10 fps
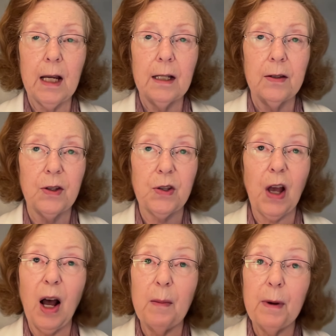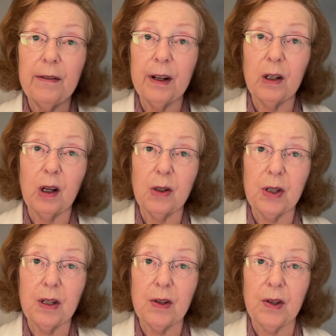Some of it goes
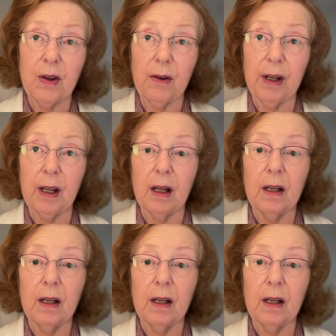to Syria,